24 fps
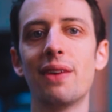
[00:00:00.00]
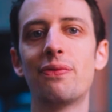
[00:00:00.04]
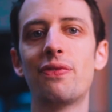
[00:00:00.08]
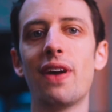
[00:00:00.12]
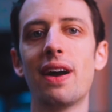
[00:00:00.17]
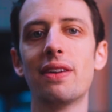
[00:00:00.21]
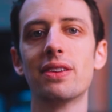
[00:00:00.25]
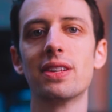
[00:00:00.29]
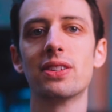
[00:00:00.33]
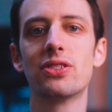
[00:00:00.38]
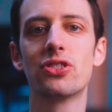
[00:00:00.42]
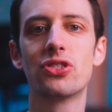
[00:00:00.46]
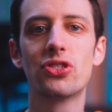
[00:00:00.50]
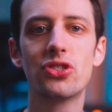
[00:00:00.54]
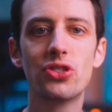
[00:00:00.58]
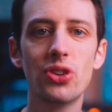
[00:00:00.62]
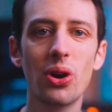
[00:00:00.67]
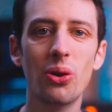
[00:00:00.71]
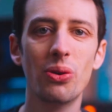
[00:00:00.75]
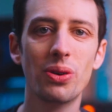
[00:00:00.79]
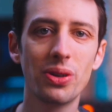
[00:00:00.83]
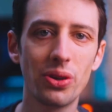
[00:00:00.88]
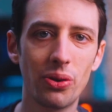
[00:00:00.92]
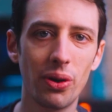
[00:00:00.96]
found it
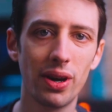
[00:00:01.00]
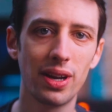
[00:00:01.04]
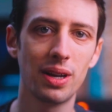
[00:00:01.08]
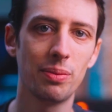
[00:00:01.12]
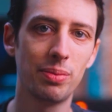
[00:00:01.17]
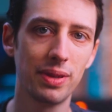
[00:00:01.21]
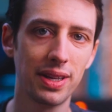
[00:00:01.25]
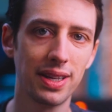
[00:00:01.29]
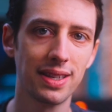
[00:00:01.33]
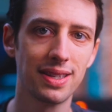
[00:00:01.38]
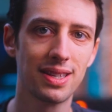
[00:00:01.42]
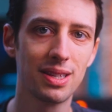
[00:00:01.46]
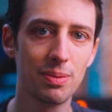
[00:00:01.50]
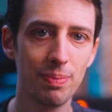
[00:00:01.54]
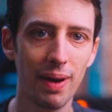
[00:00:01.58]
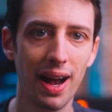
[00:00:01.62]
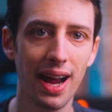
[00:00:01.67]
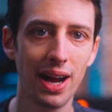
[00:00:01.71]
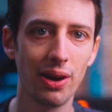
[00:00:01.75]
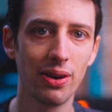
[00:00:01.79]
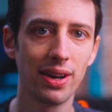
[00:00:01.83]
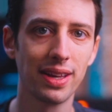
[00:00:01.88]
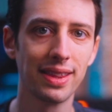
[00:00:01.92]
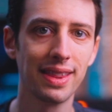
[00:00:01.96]
so incredibly
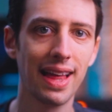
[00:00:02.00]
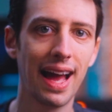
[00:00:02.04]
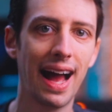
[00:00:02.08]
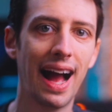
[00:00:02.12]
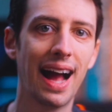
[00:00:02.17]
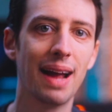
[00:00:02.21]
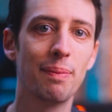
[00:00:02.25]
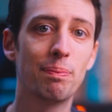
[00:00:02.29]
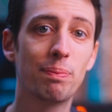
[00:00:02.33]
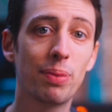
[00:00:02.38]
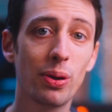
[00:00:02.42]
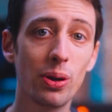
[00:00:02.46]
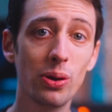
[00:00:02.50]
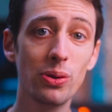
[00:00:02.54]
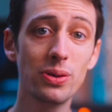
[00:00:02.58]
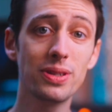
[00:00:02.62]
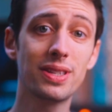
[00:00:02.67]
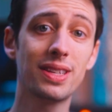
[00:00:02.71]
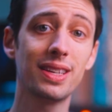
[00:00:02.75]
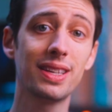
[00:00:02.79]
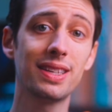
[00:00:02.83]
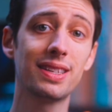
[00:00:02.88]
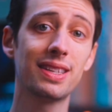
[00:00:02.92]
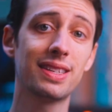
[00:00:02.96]
inspiring that I
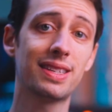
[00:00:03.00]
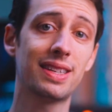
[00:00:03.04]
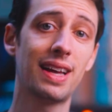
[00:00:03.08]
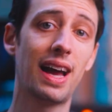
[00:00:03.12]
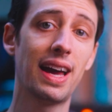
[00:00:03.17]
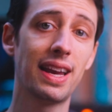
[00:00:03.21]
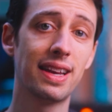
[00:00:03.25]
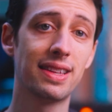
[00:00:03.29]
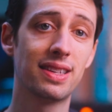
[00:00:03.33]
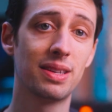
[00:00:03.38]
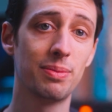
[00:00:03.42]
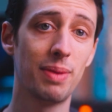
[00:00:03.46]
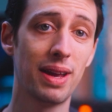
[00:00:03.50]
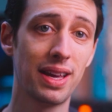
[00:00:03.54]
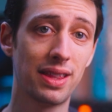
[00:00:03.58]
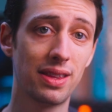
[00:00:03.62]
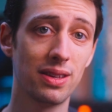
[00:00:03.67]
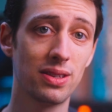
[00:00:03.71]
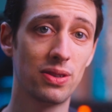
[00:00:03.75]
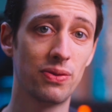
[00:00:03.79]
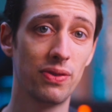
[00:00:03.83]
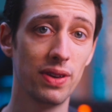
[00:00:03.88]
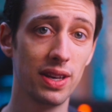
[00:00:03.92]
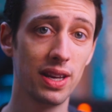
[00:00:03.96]
personally decided to make
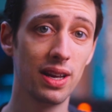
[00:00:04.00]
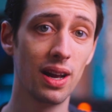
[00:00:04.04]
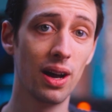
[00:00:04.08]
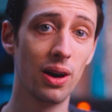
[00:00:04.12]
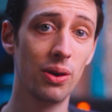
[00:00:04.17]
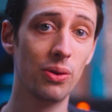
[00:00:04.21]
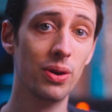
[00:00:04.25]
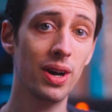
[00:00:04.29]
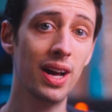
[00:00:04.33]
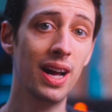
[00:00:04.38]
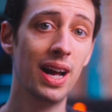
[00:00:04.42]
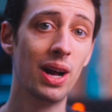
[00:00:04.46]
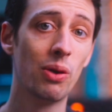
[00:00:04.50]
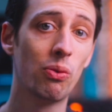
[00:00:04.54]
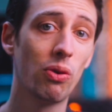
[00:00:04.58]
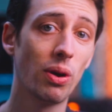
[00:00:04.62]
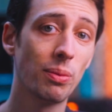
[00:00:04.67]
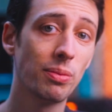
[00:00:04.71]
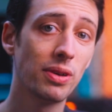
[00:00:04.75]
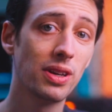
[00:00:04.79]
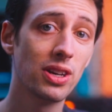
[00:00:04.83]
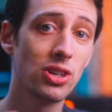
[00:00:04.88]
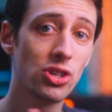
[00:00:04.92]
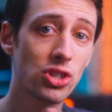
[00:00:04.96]
this video where
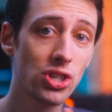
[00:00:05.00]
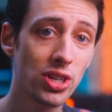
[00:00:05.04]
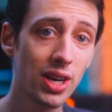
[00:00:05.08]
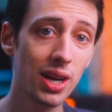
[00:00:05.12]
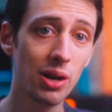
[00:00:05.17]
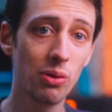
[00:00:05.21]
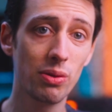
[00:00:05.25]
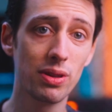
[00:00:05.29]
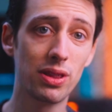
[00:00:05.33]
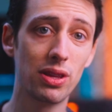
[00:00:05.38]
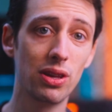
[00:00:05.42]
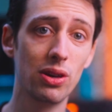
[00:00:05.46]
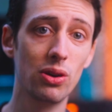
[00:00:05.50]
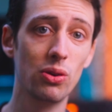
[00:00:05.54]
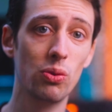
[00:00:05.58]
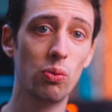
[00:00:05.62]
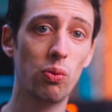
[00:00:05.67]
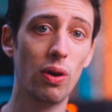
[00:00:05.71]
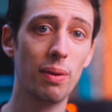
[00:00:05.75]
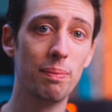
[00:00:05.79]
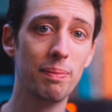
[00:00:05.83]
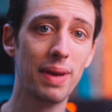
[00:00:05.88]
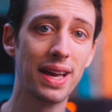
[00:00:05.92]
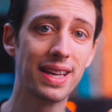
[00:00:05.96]
I'm going to share with you
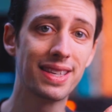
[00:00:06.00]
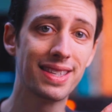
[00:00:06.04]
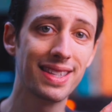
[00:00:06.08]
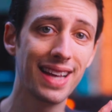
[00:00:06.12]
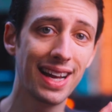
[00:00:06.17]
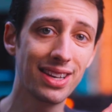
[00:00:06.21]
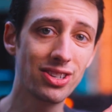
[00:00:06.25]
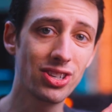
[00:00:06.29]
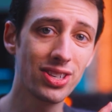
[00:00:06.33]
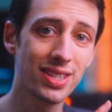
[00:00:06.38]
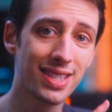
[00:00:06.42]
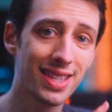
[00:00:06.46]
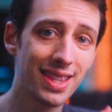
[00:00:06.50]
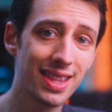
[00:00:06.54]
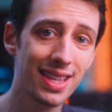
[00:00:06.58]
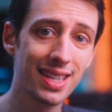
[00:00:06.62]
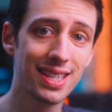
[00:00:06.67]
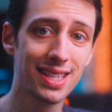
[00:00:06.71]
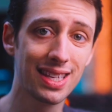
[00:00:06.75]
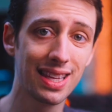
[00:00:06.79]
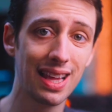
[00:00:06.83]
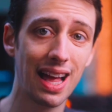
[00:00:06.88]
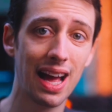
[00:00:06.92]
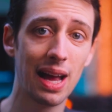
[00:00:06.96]
what makes not just
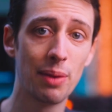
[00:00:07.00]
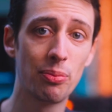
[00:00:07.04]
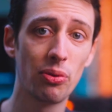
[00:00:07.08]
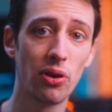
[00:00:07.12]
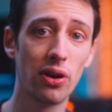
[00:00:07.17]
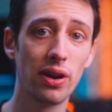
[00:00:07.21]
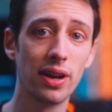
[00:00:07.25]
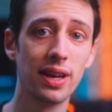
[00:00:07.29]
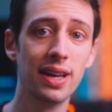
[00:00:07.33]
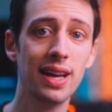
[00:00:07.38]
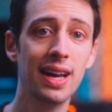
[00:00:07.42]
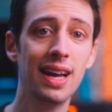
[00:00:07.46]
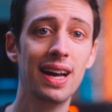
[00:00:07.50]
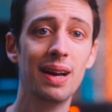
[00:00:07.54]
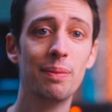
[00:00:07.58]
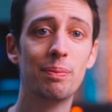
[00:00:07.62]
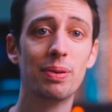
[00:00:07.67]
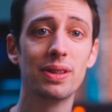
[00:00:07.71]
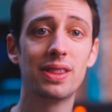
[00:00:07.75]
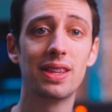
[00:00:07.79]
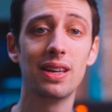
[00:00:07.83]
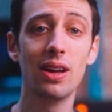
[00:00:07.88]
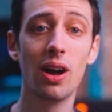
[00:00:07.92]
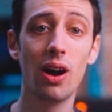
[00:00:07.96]
this library,
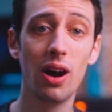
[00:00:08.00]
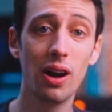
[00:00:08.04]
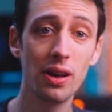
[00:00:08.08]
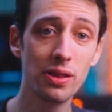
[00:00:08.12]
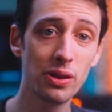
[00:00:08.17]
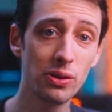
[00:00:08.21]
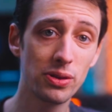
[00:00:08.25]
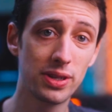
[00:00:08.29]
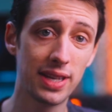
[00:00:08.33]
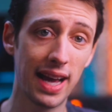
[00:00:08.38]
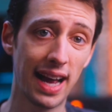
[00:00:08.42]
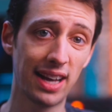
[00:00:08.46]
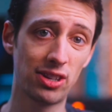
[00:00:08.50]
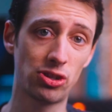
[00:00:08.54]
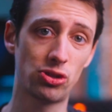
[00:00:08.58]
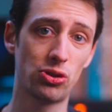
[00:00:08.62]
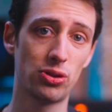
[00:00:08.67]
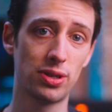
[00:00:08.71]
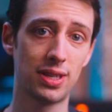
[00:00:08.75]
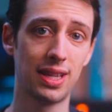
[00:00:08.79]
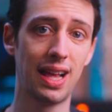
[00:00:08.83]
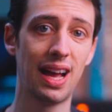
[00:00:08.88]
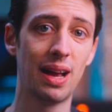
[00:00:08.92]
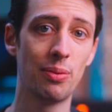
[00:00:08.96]
but the other
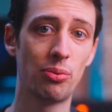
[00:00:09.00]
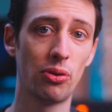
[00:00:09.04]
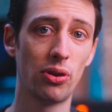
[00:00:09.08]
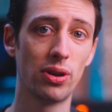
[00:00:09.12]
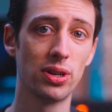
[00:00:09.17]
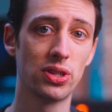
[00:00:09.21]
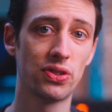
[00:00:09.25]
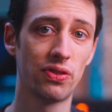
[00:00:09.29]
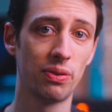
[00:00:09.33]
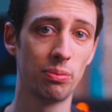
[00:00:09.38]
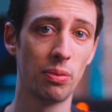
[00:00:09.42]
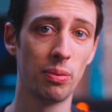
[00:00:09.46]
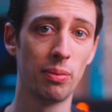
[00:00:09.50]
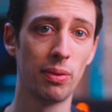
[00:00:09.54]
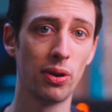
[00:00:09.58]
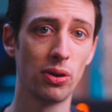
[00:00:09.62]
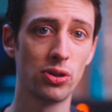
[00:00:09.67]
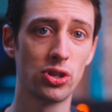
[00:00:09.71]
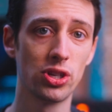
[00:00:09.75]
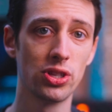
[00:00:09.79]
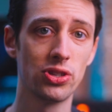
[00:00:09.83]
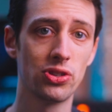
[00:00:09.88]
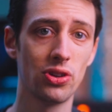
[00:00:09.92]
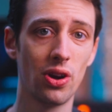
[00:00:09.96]
textures libraries from
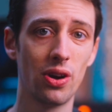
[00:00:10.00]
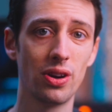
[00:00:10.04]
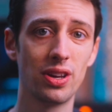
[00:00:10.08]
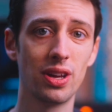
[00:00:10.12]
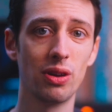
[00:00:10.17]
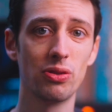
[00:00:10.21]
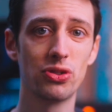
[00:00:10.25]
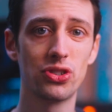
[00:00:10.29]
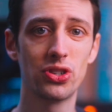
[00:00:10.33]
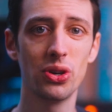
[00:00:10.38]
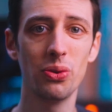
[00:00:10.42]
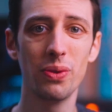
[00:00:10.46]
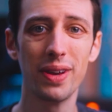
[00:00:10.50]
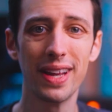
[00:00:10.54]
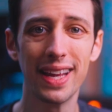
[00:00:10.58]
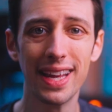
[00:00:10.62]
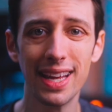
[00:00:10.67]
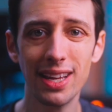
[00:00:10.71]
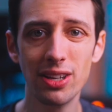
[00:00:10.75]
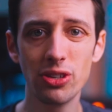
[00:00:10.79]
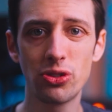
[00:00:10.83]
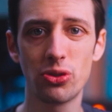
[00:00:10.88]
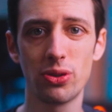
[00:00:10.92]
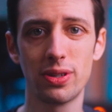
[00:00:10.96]
Emergence Audio so
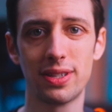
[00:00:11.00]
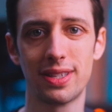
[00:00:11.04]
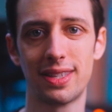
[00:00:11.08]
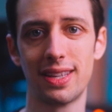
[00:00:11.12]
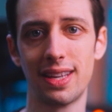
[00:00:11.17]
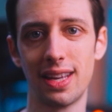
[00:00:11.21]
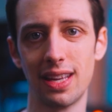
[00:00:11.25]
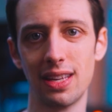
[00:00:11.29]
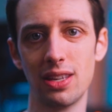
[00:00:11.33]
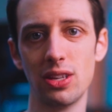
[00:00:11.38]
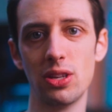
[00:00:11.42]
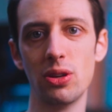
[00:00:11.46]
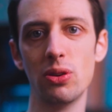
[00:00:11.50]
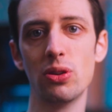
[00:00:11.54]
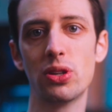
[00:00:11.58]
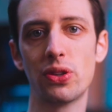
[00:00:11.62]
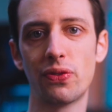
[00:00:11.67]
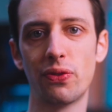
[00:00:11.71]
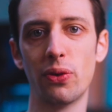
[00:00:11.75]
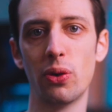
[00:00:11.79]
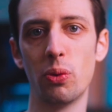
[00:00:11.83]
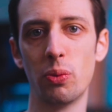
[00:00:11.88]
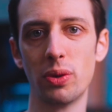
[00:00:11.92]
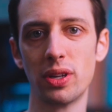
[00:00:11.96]
interesting and
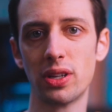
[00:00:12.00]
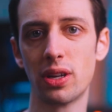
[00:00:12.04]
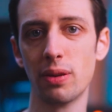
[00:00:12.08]
useful when